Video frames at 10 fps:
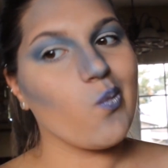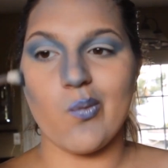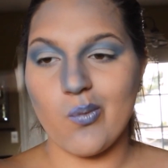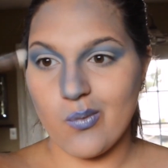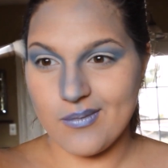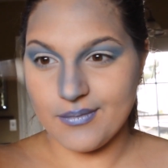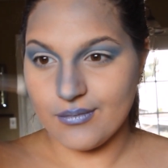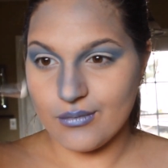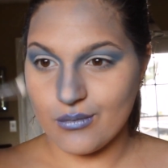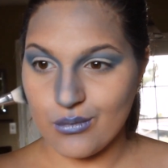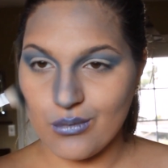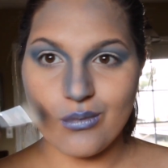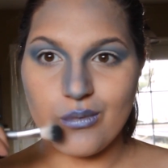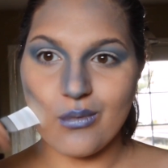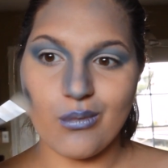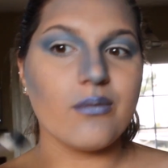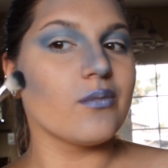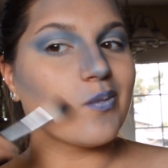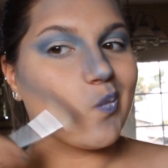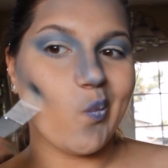I ended up going with a
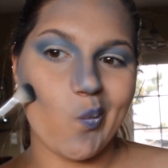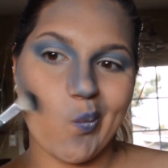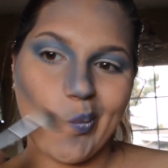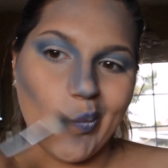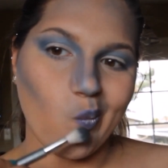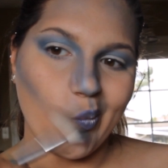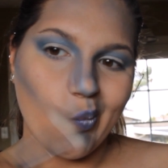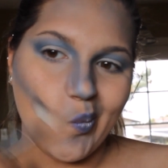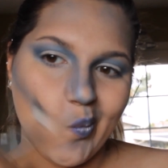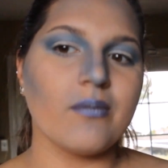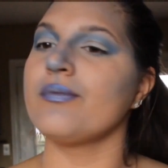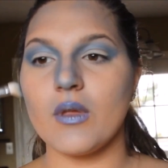darker blue